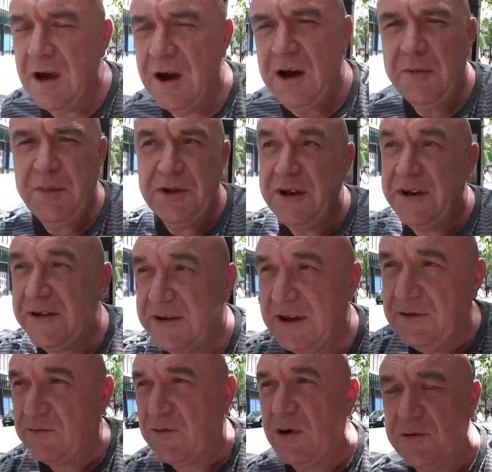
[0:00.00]
Uh, but this
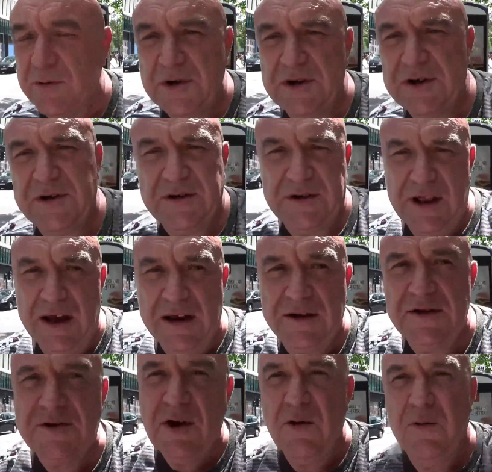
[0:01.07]
this road was like
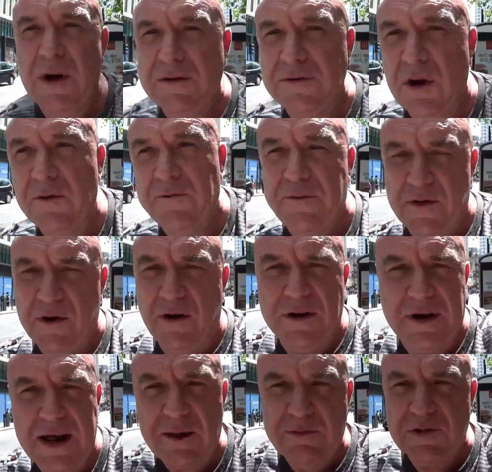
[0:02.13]
so well known for all
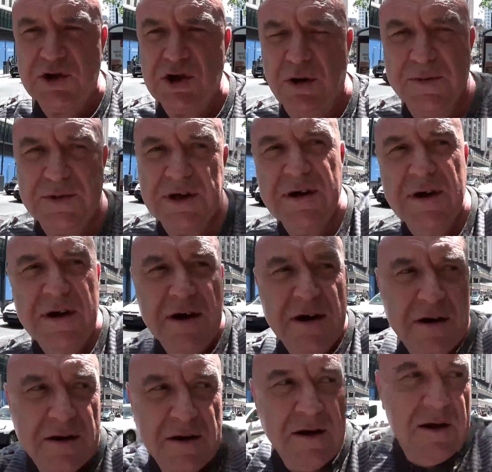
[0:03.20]
the camera shops.
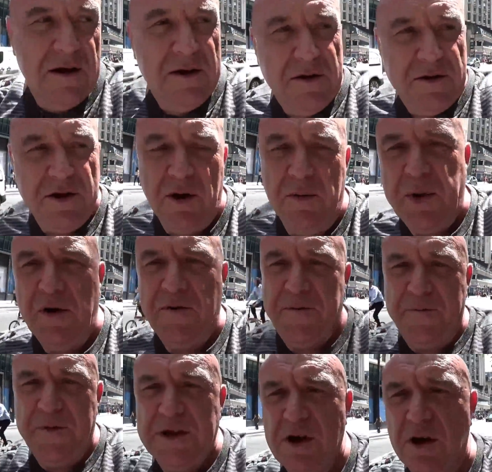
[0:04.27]
You know, both
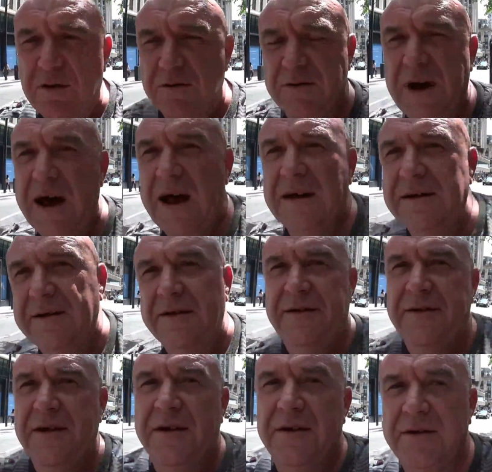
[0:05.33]
video
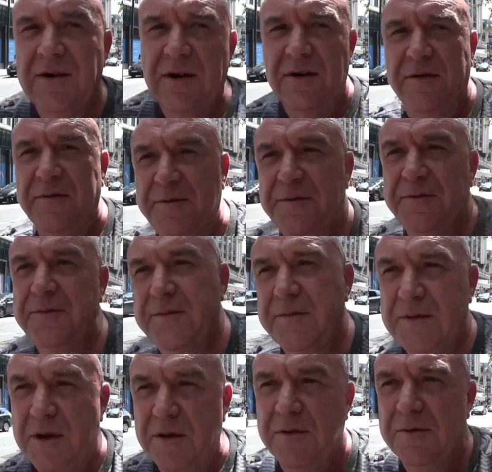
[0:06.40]
and sort of
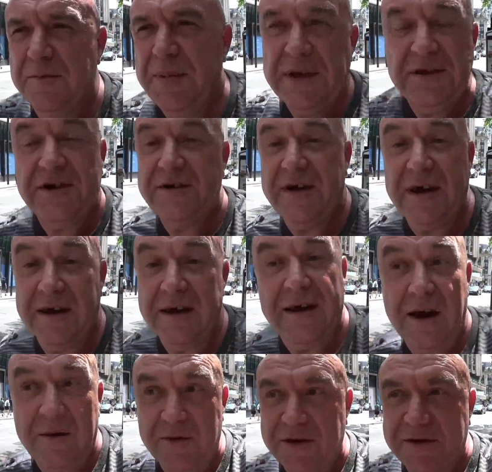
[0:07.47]
you know picture taking
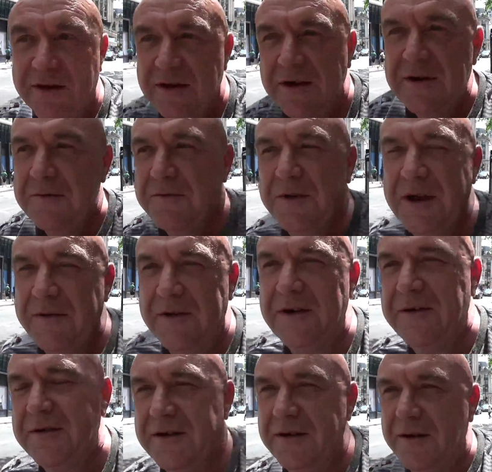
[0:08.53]
cameras, whatever.
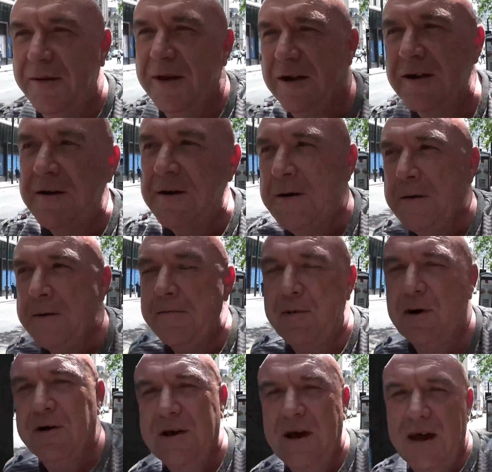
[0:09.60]
You know what I mean?
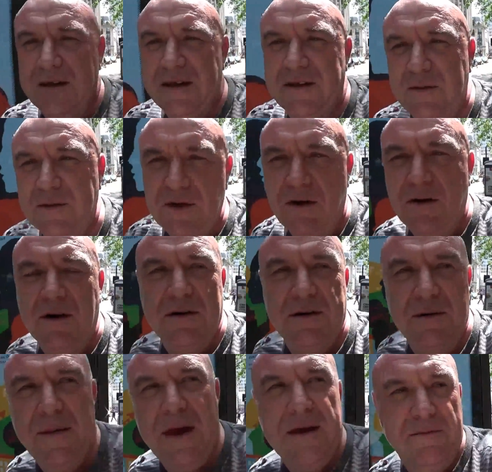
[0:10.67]
But yeah, this was all
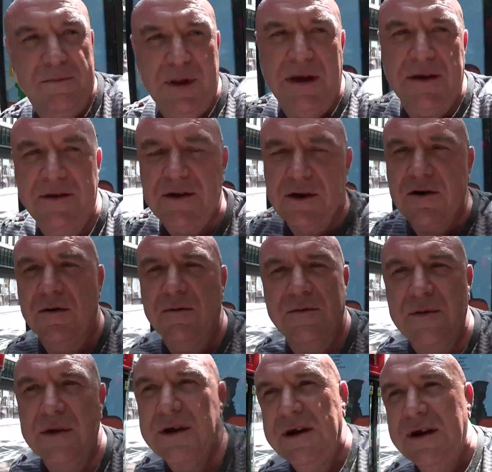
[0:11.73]
the main place you
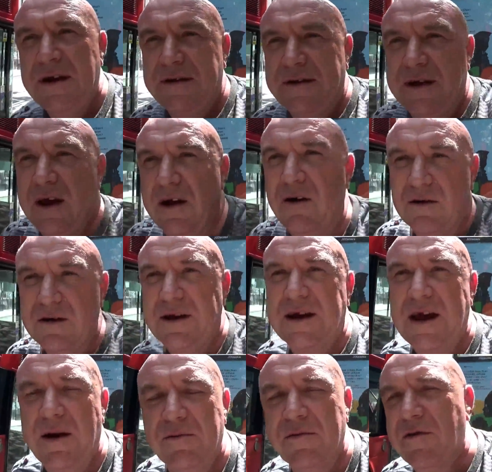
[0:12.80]
come to get all your
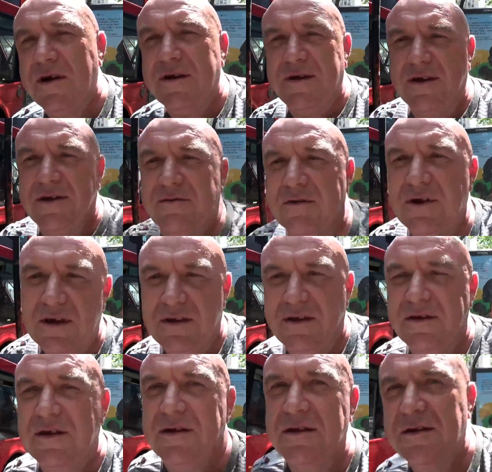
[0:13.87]
camera
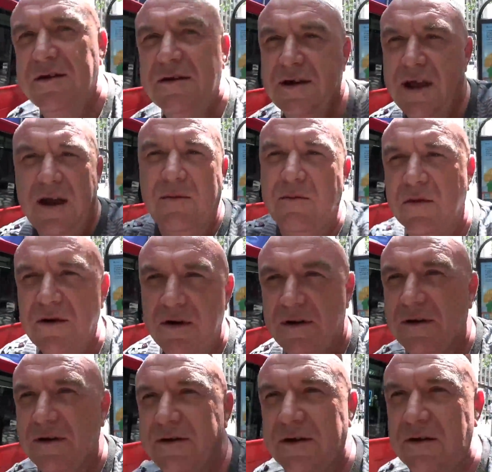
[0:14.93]
accessories and
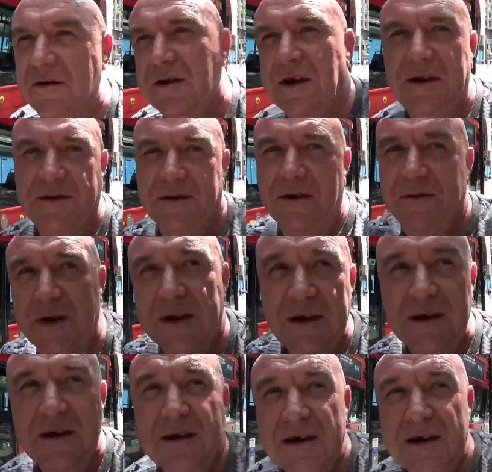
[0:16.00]
cameras and all that sort of thing.